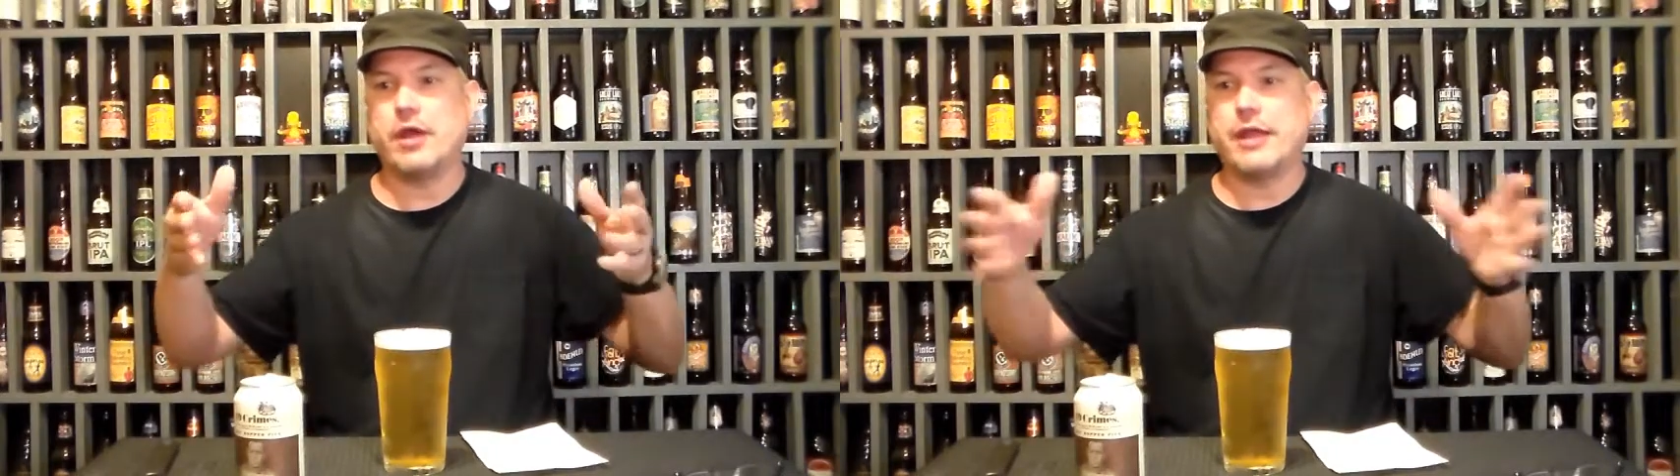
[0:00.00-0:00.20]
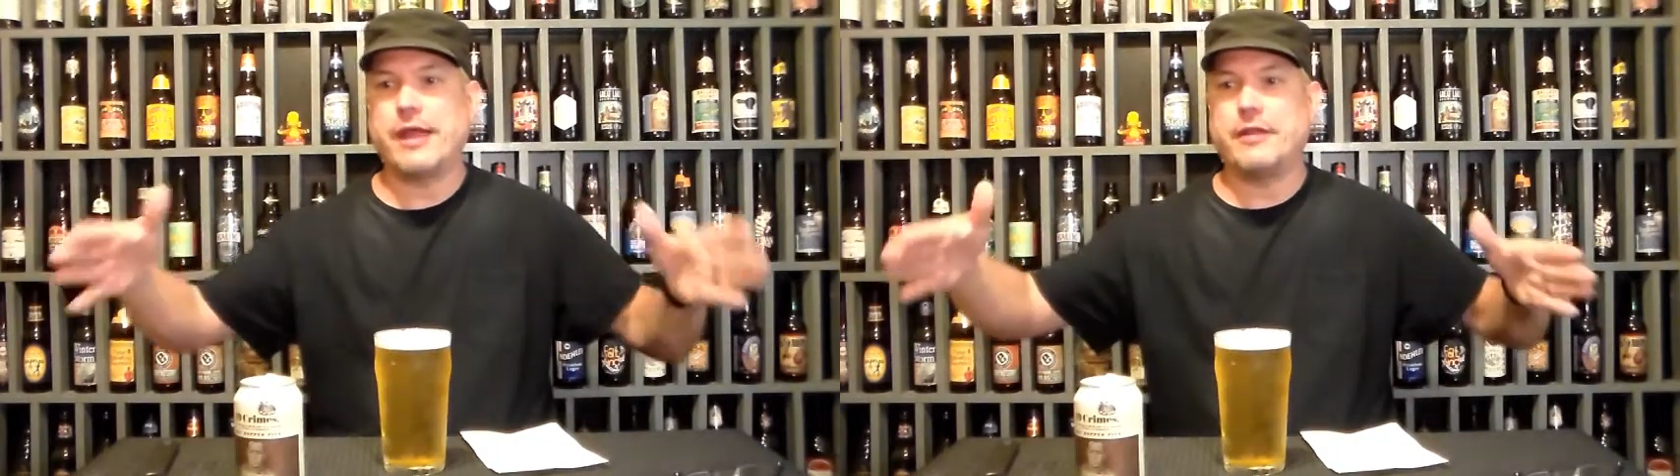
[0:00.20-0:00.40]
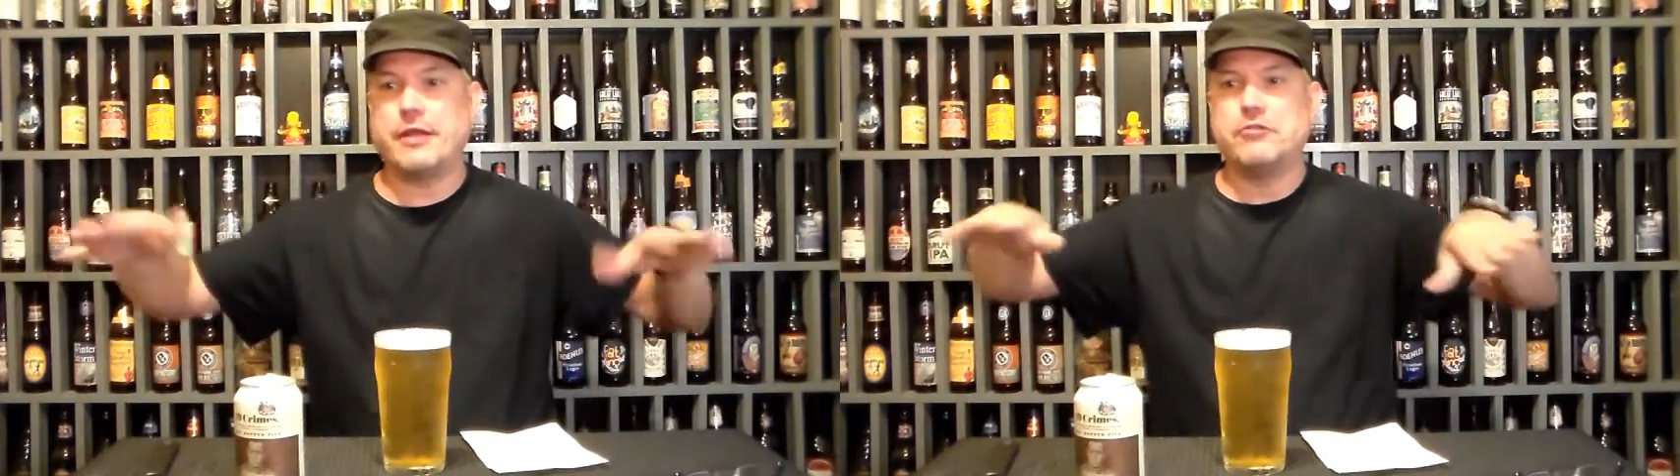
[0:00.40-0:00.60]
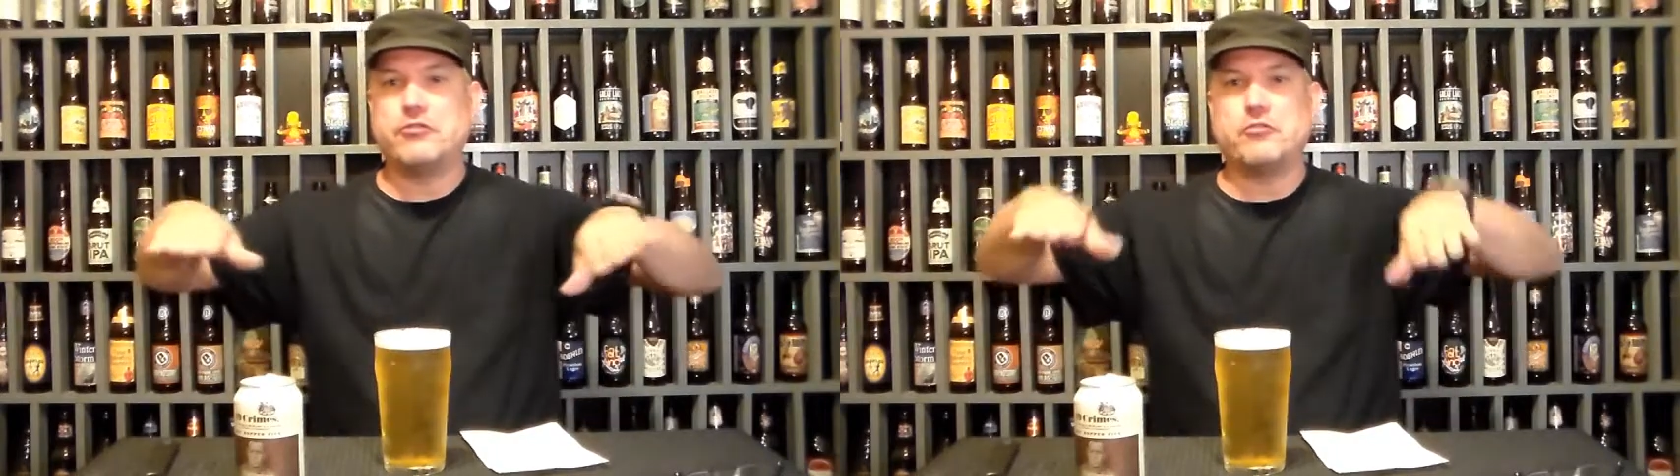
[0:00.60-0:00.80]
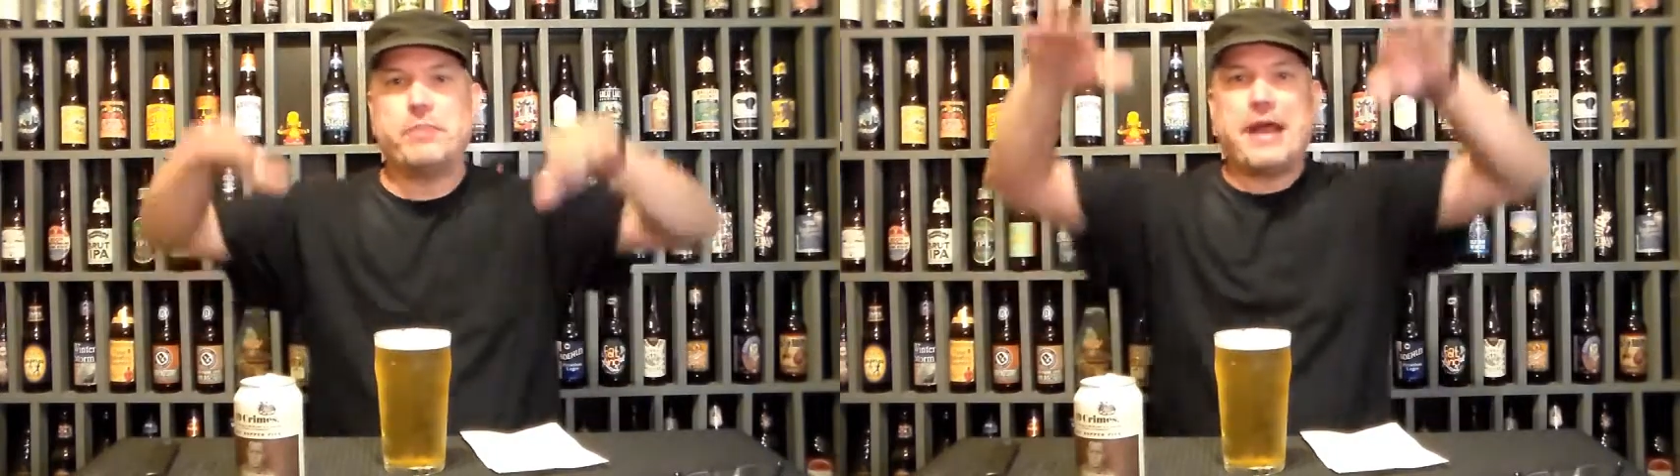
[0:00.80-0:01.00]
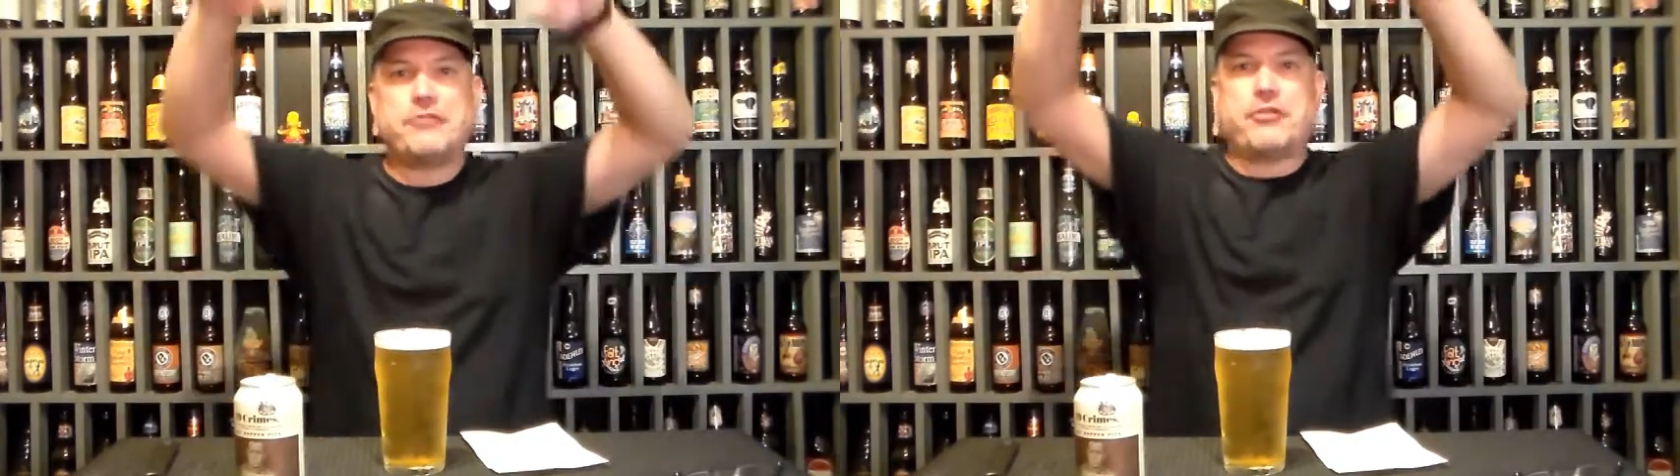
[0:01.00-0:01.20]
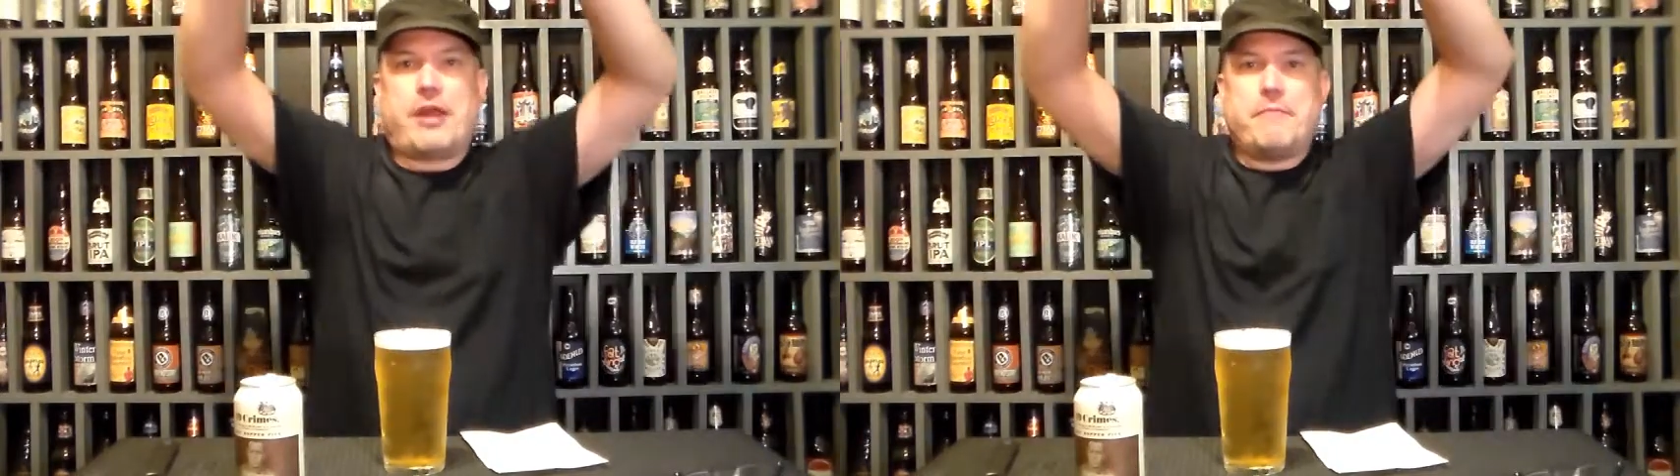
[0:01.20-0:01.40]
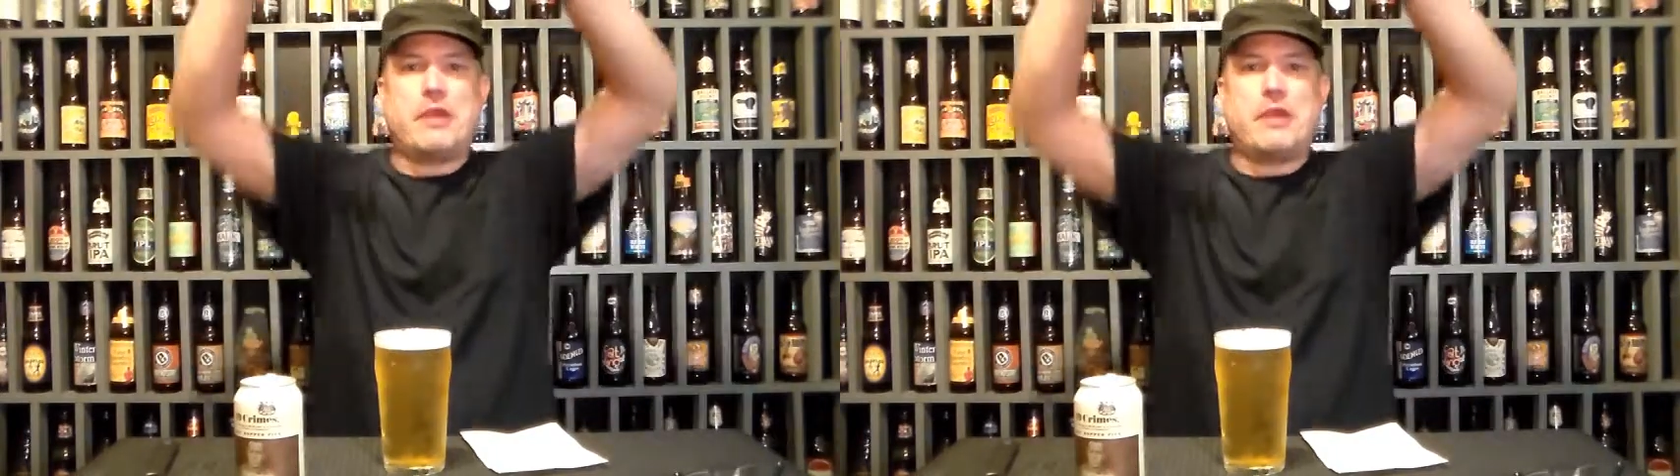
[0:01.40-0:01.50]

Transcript: I used this basket I